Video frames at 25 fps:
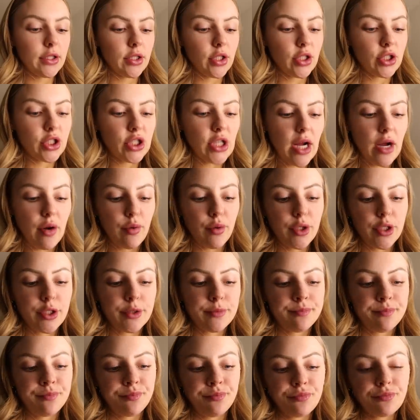took a
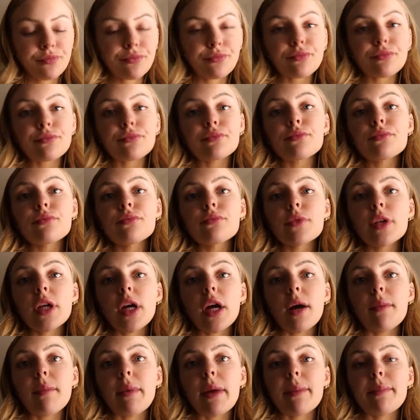shower. I
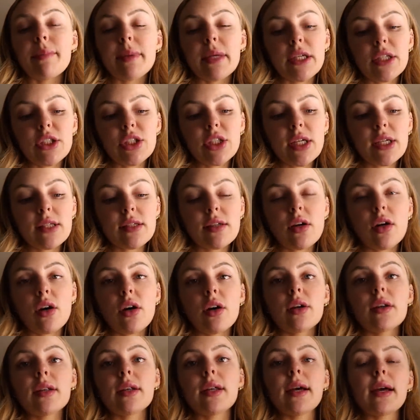got my PJs
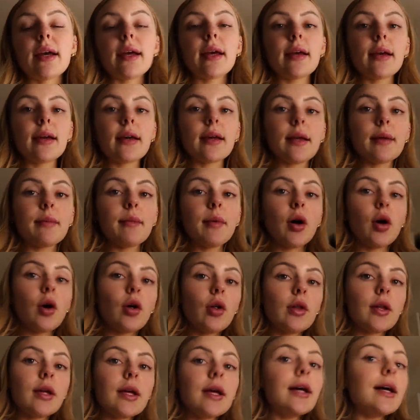on and I'm
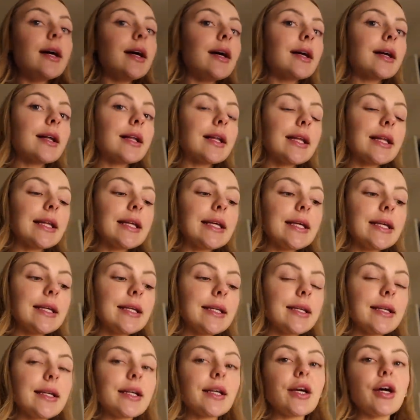all
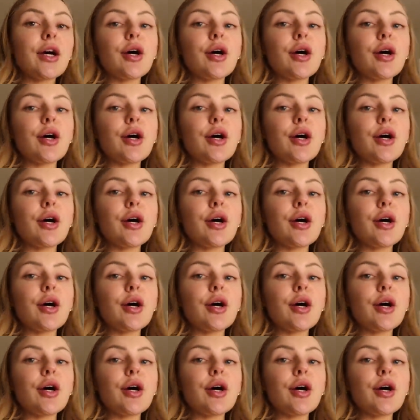clean and